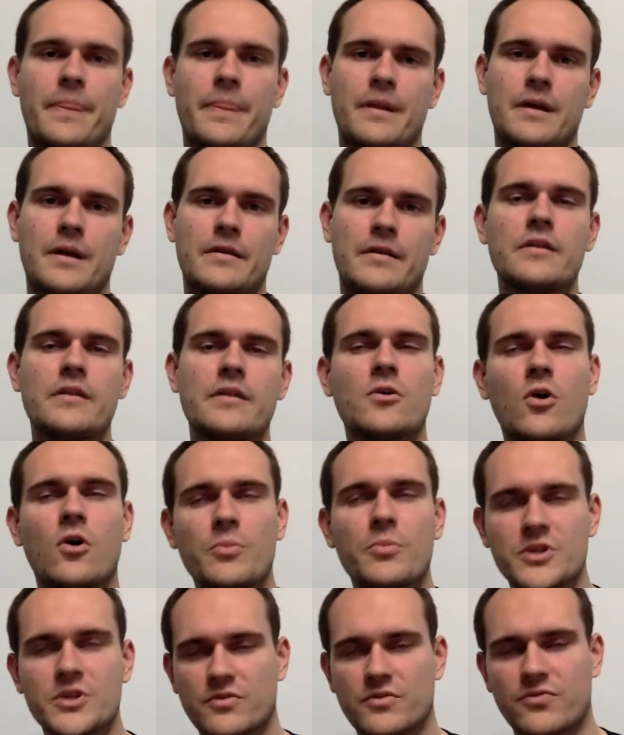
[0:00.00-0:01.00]
Another
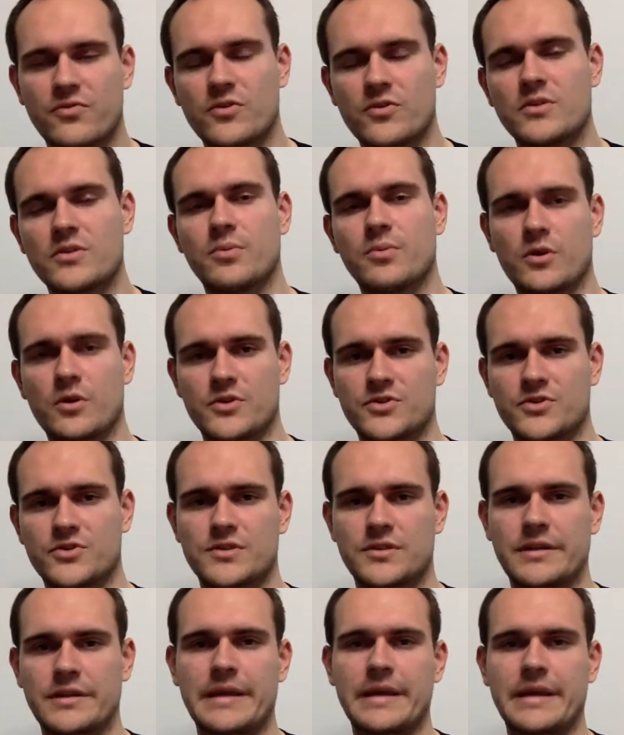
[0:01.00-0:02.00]
option for the
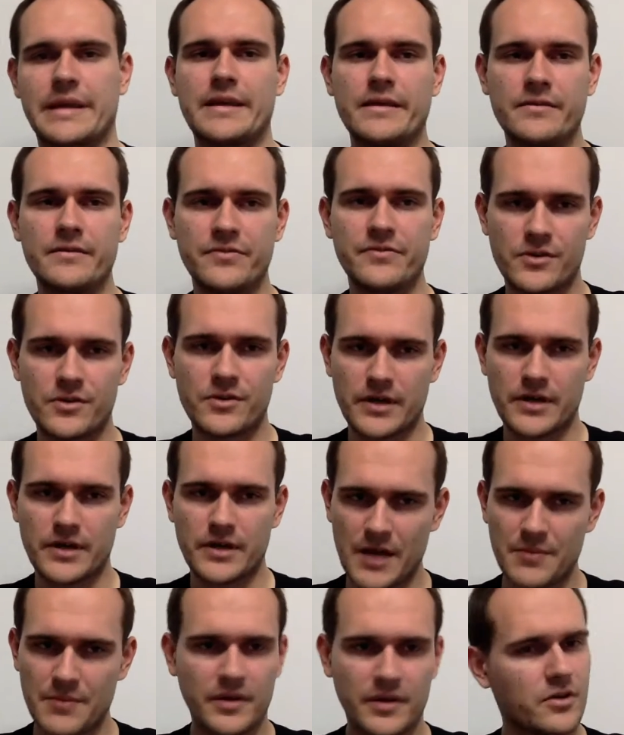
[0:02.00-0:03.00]
books. If you're
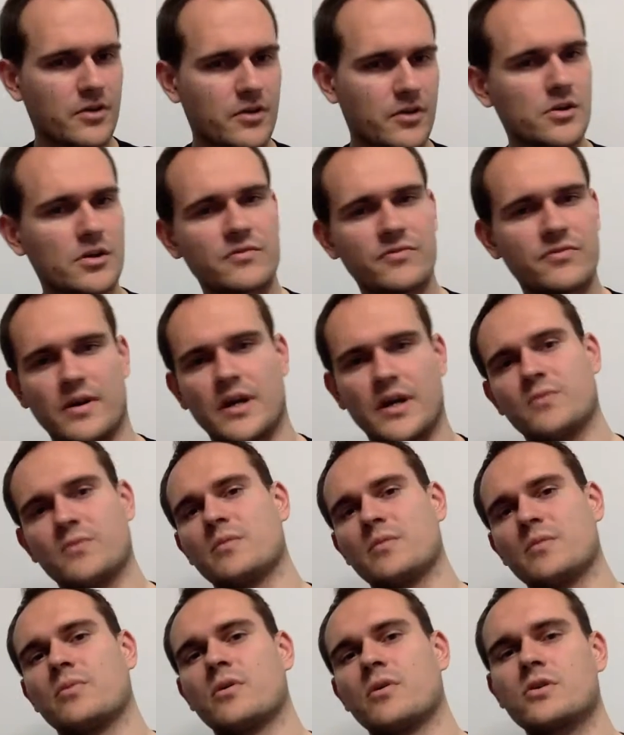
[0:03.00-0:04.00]
unhappy and you cannot find
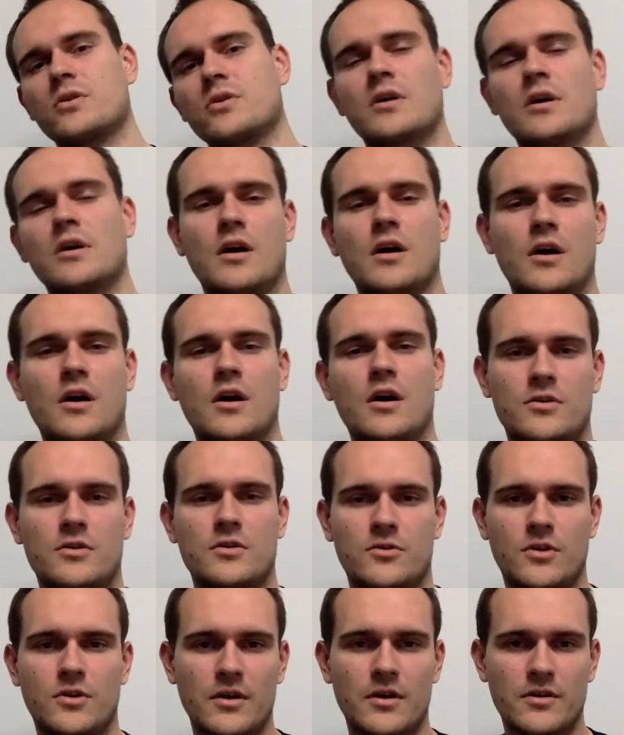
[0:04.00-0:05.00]
one book,
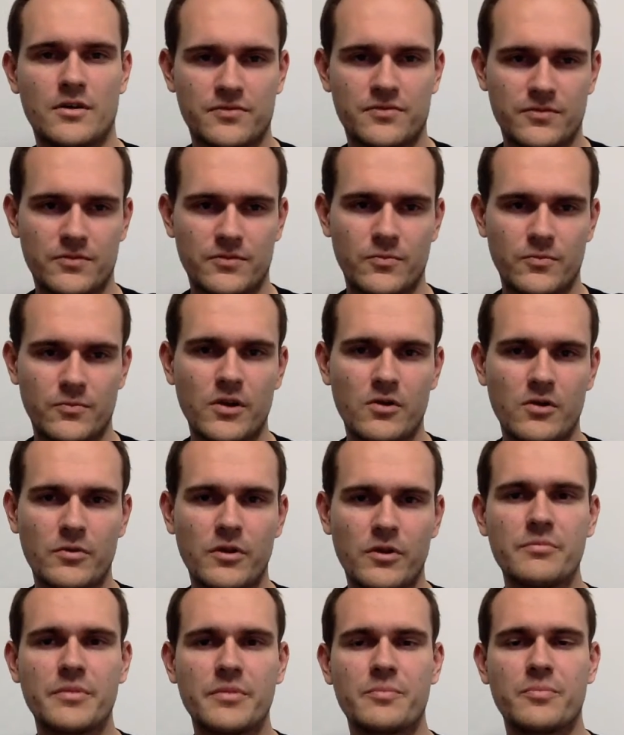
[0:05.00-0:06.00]
we
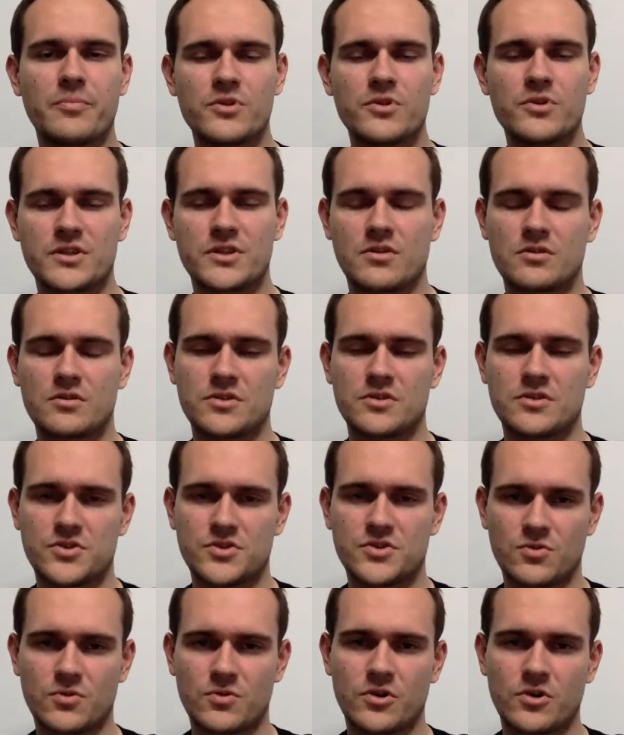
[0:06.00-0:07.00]
will be putting on the
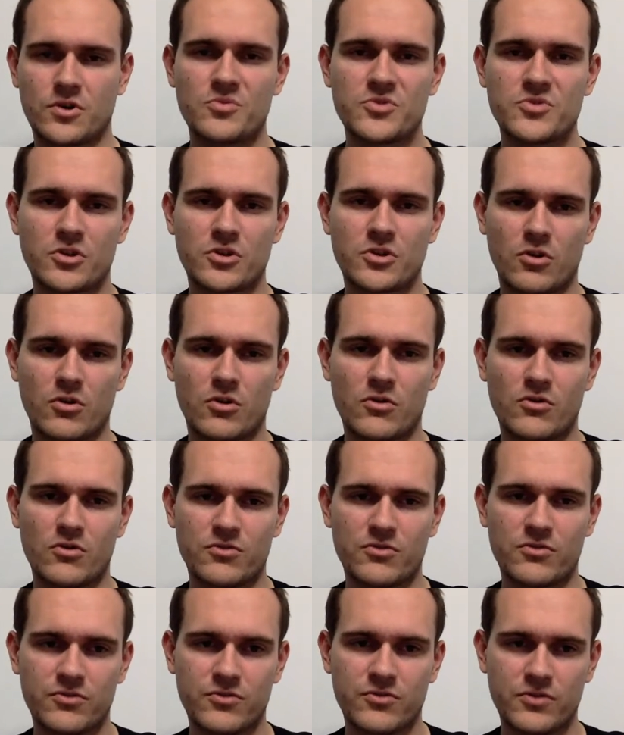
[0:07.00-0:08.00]
store an option of
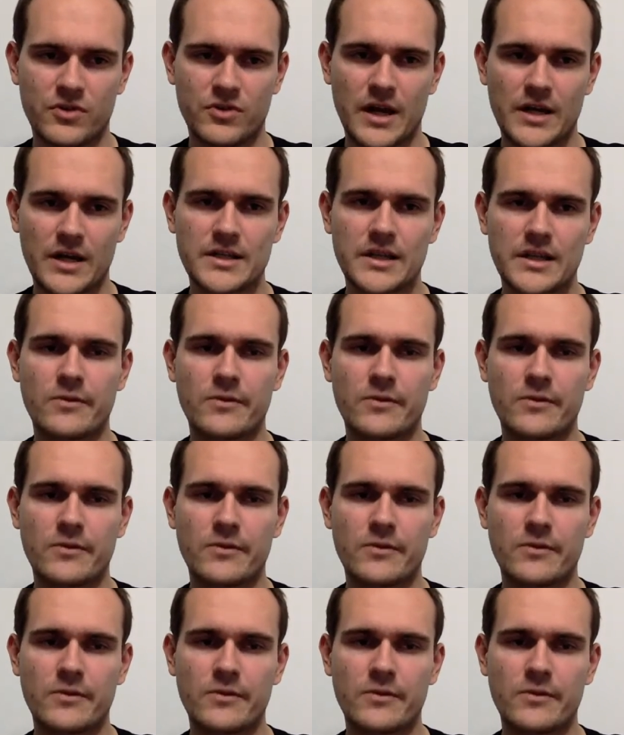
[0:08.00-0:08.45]
actually